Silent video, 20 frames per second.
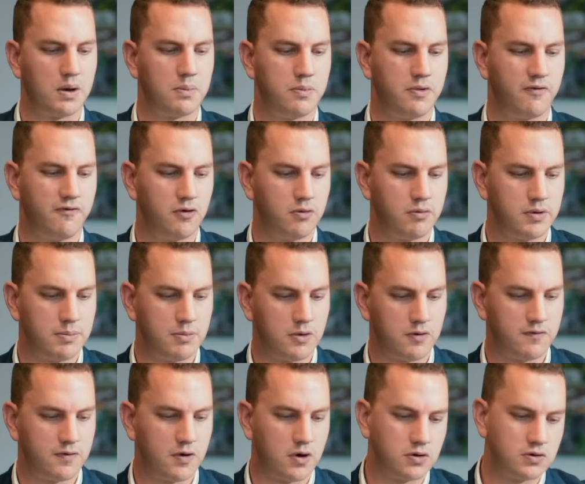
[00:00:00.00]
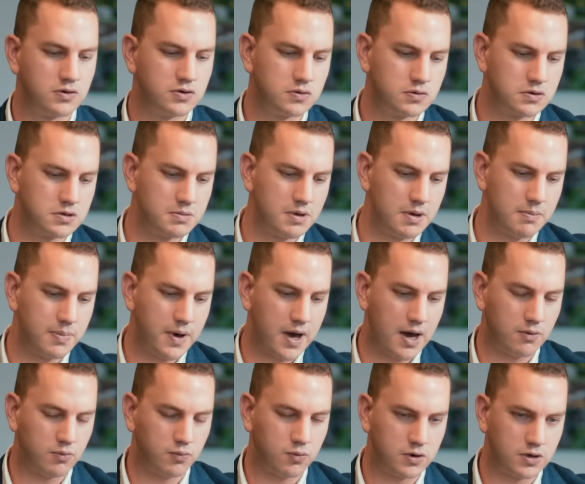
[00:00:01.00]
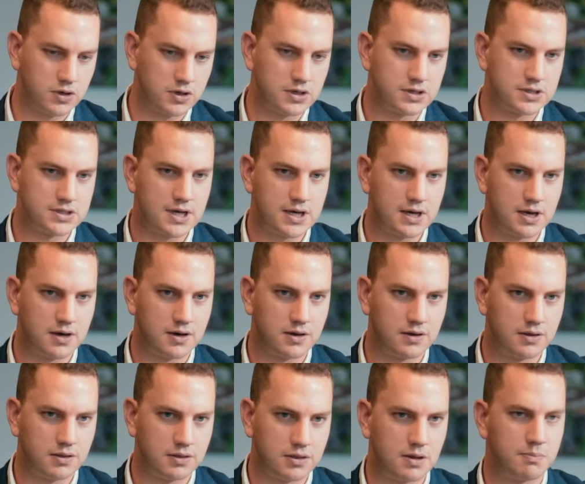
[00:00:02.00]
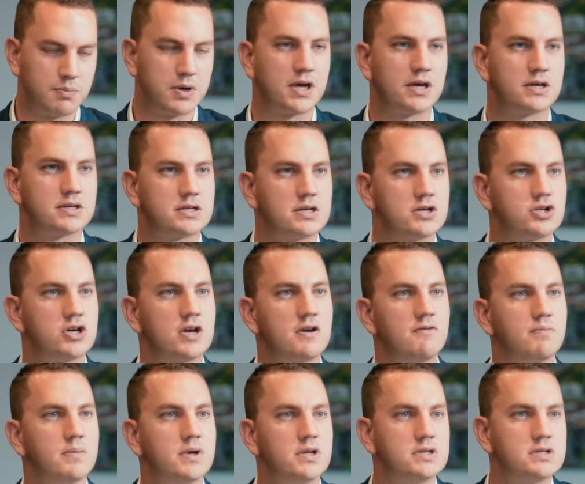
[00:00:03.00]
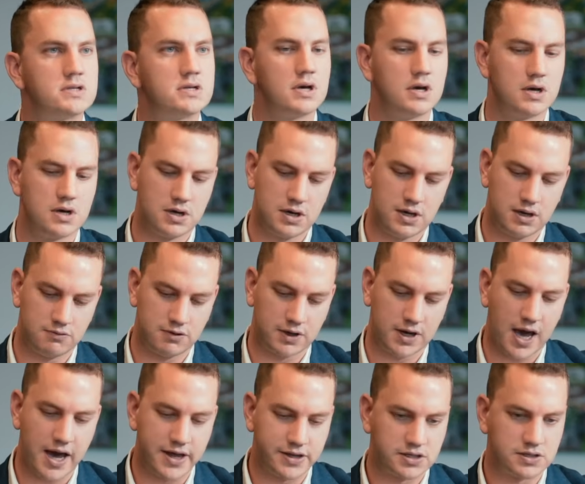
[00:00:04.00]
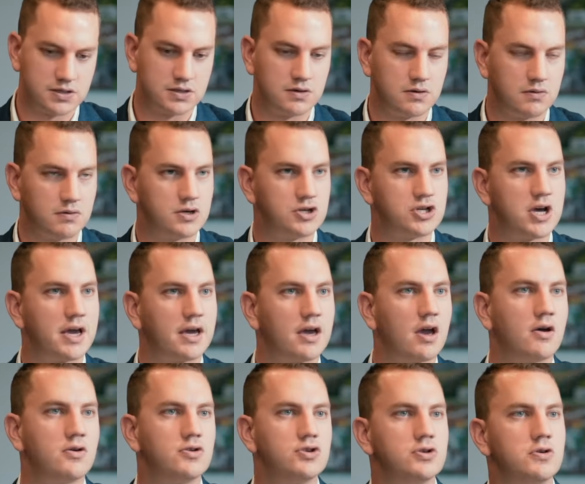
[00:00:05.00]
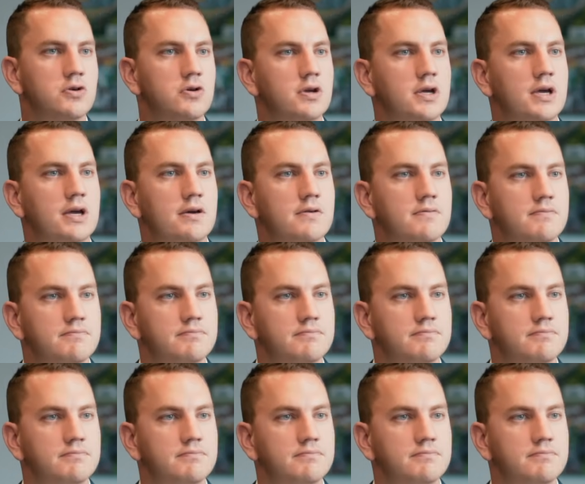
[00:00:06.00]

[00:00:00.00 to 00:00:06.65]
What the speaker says: Before we move on, talk to me about what you see are the biggest achievements in regards to the Jayco journey.